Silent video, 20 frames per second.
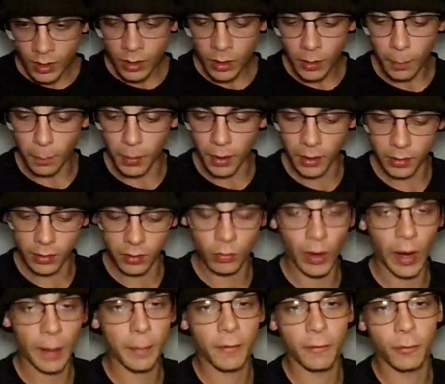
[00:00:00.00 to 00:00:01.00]
But
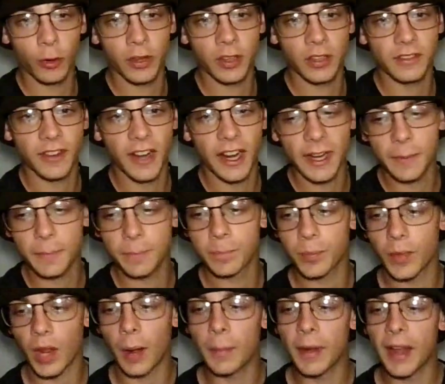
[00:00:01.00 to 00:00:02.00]
right before this fight,
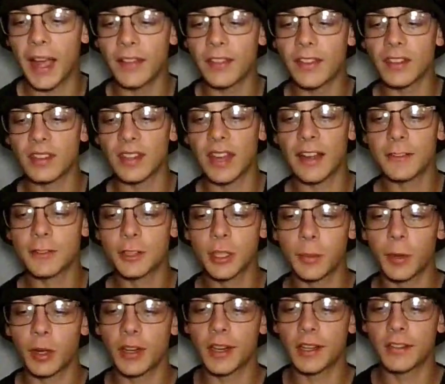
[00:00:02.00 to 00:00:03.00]
I'm going to end this live
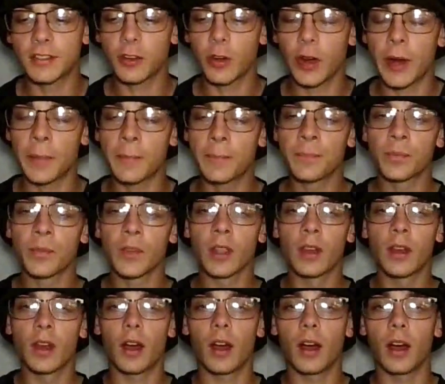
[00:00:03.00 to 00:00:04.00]
stream on Instagram.
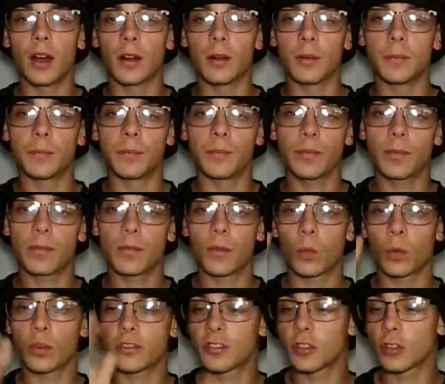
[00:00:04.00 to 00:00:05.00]

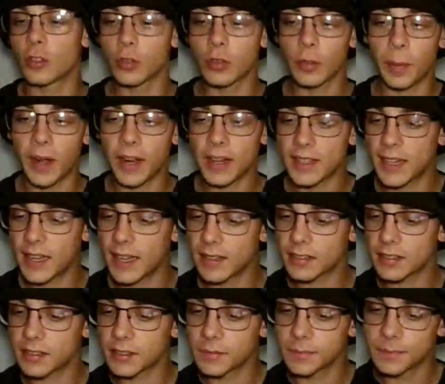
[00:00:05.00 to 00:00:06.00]
We're still doing the
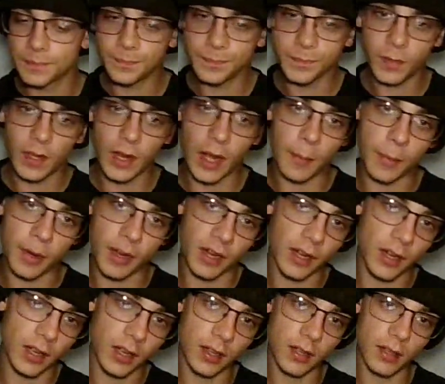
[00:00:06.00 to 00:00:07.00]
podcast. I'm going
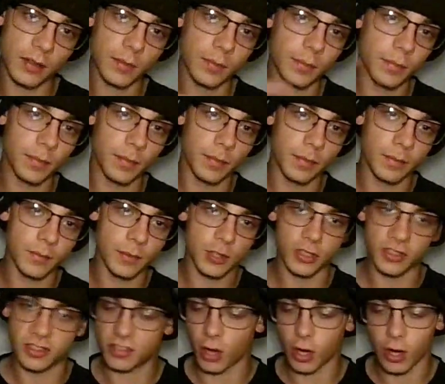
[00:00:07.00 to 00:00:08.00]
to
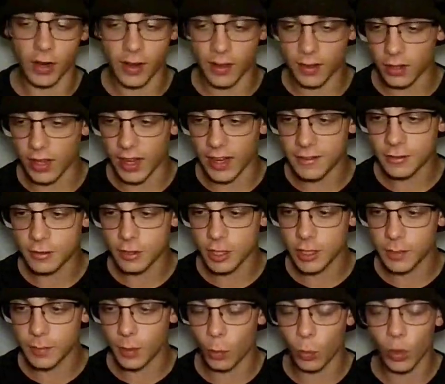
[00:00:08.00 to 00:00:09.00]
just start another live
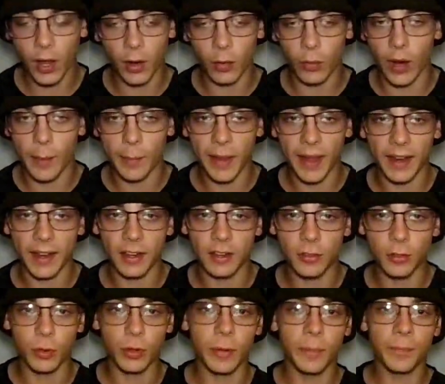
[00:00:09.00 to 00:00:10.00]
stream, and we'll get right back
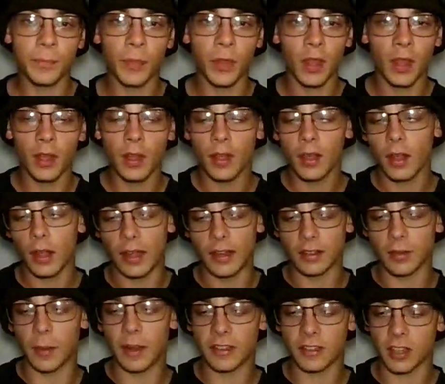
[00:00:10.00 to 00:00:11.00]
into it. It's
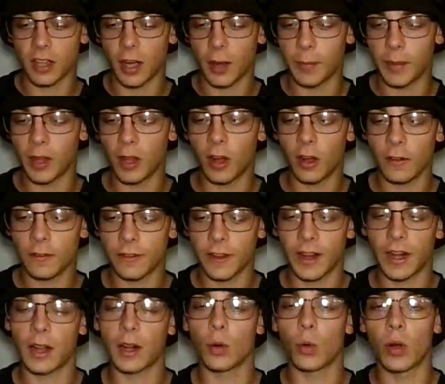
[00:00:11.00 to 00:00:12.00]
about to cut me off,
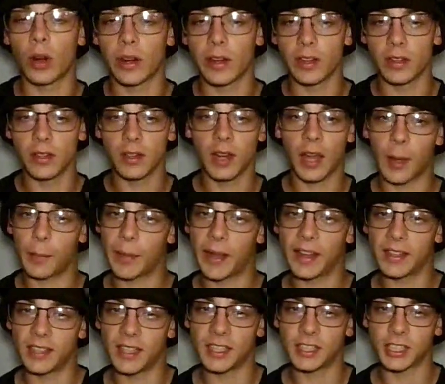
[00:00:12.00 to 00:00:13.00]
and I don't want to not pay
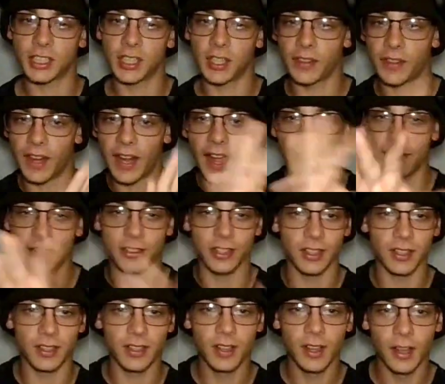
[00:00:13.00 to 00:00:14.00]
attention and then have
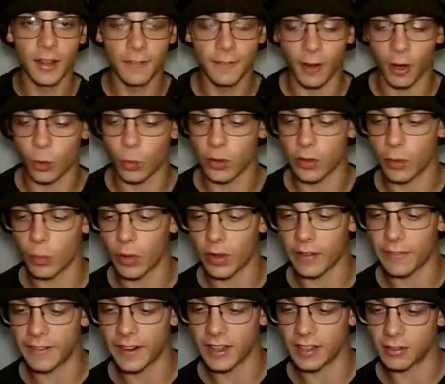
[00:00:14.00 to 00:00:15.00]
to fuck with it while the
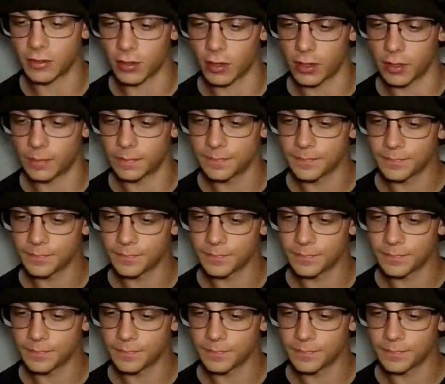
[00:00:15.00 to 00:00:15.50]
fight's starting.